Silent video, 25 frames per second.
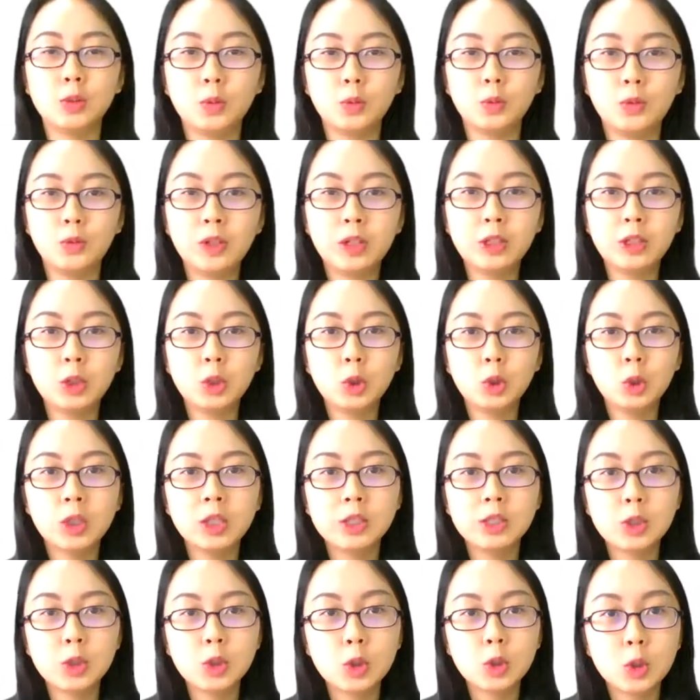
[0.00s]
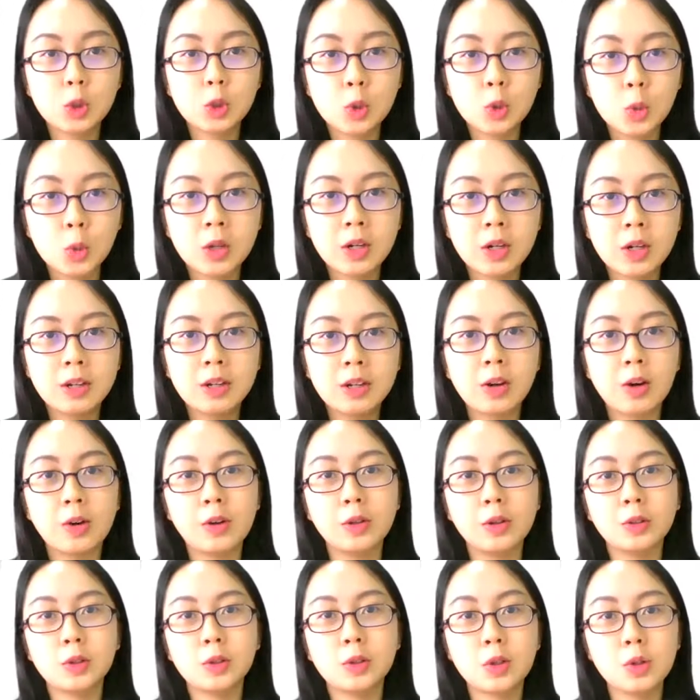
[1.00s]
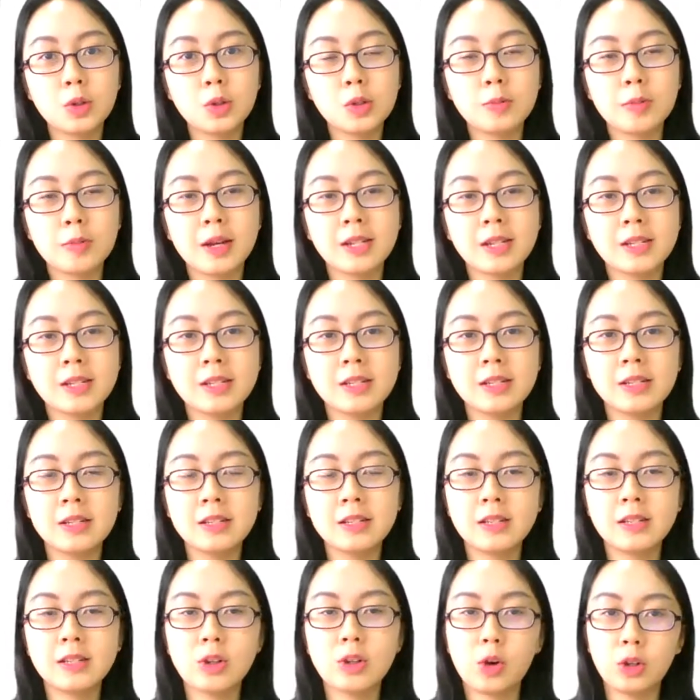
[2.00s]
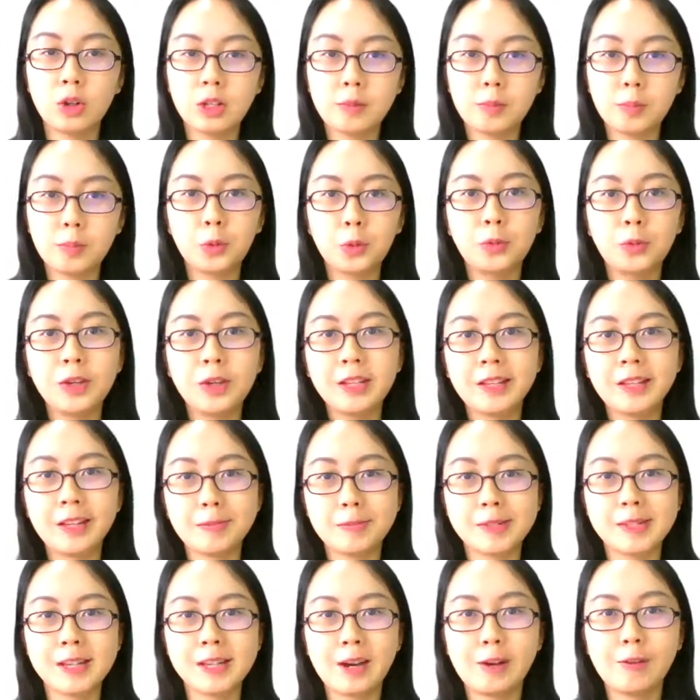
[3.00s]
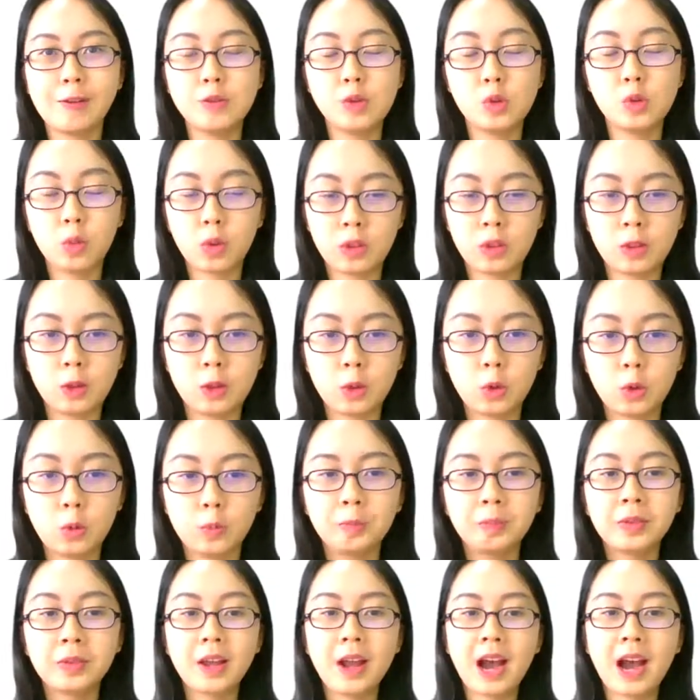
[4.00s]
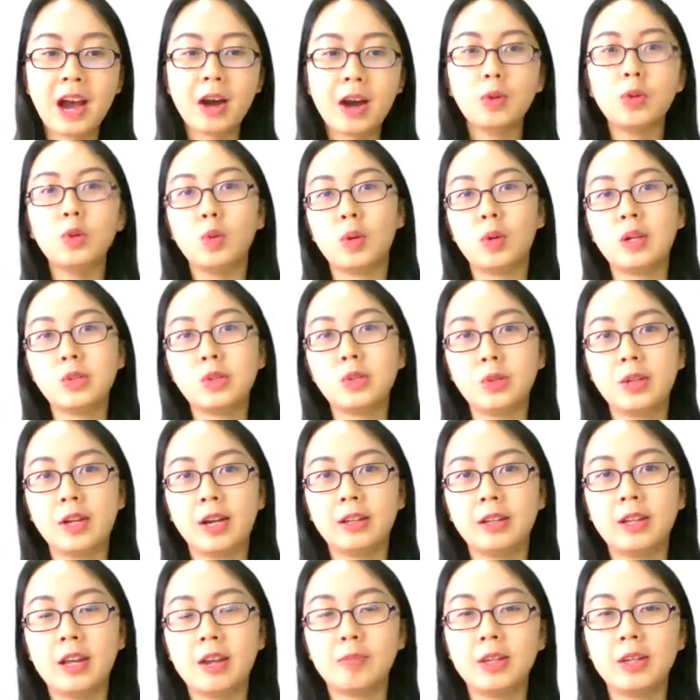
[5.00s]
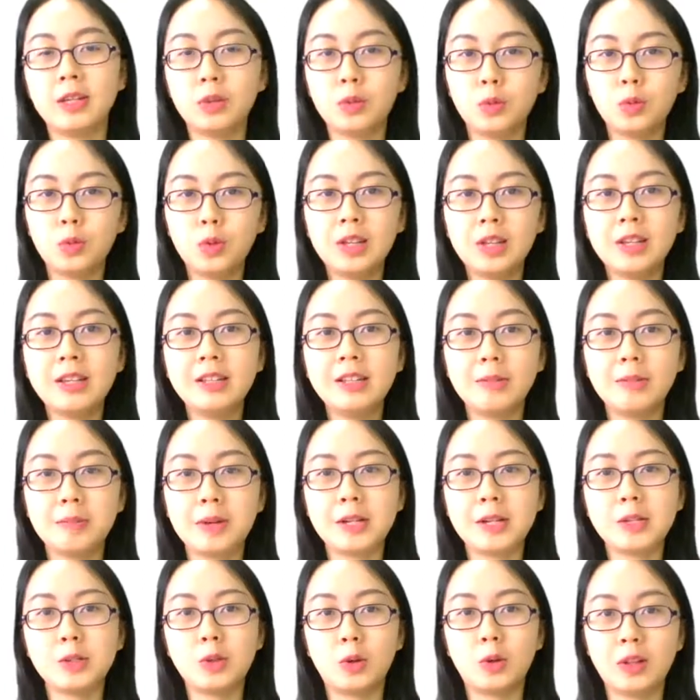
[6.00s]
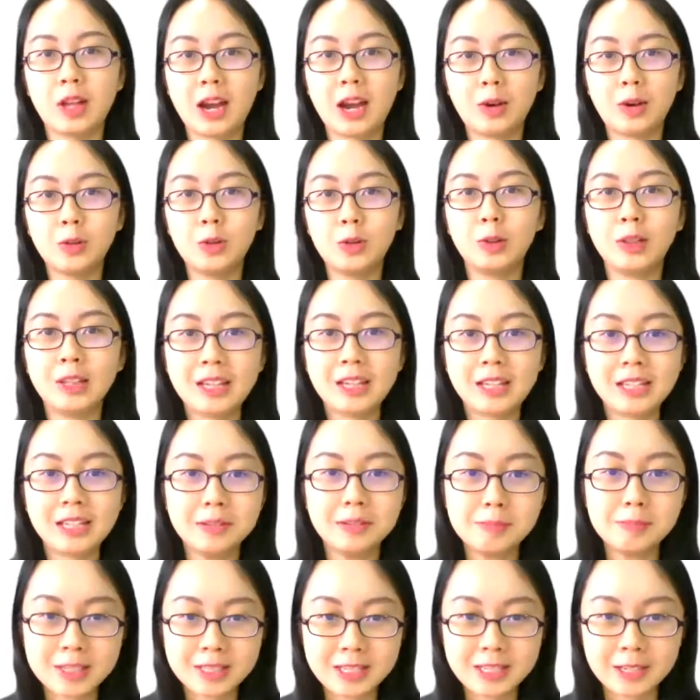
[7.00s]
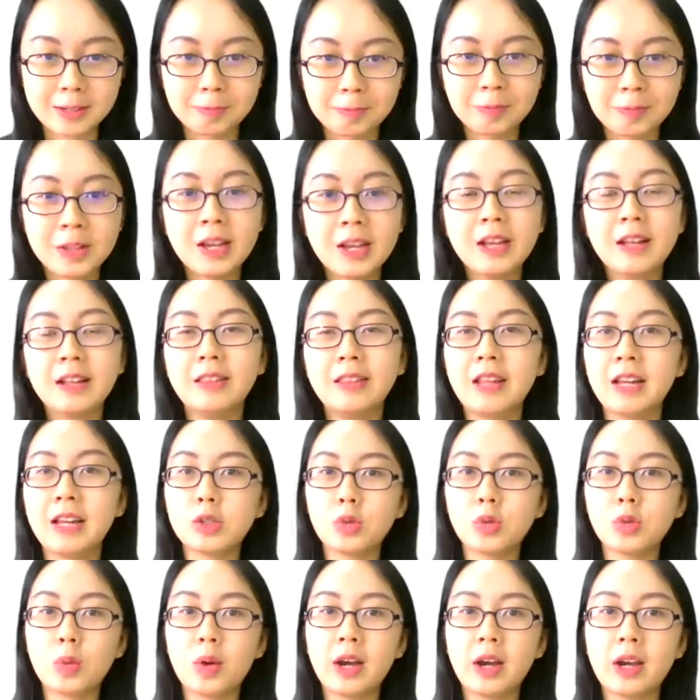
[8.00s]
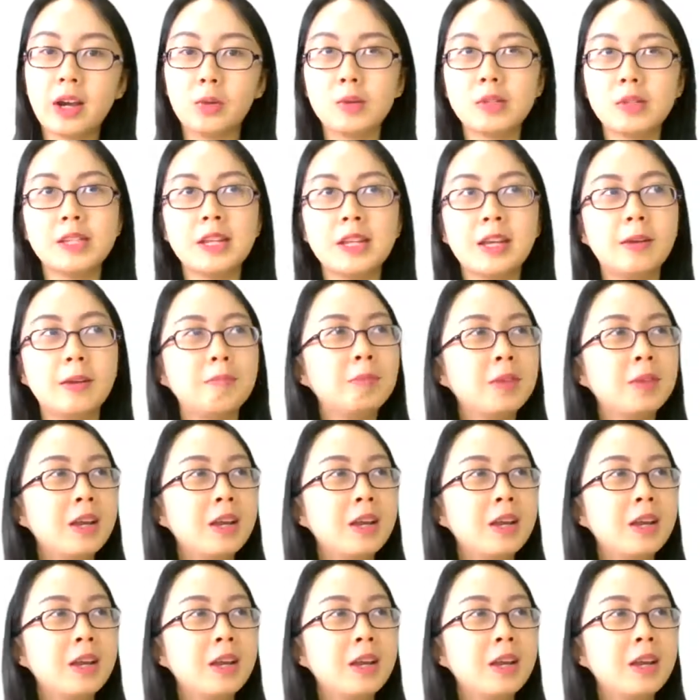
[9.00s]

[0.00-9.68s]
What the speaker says: virtual tour on Toastmasters, on improving themselves with you. How you want to guide them, it really depends on how you lead the meeting. That's why I would say